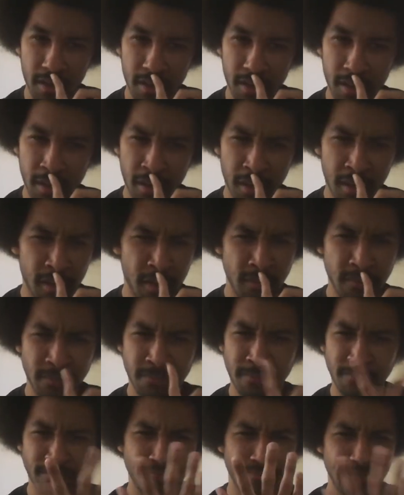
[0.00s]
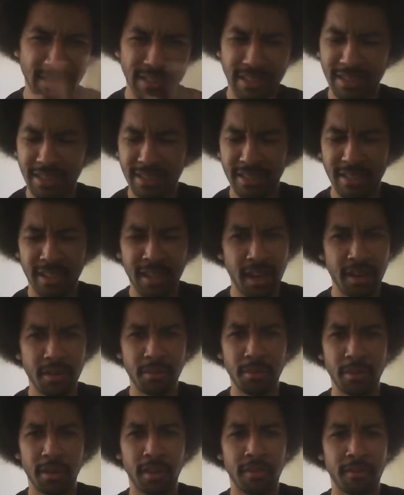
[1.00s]
I don't
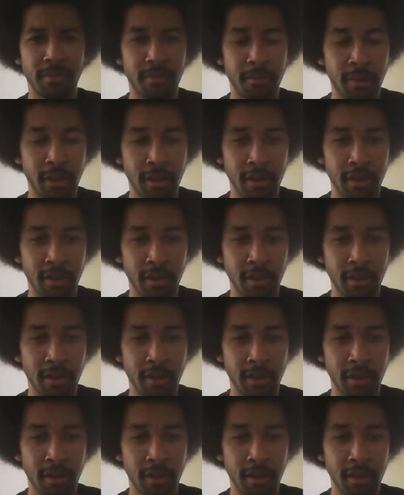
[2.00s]
really have.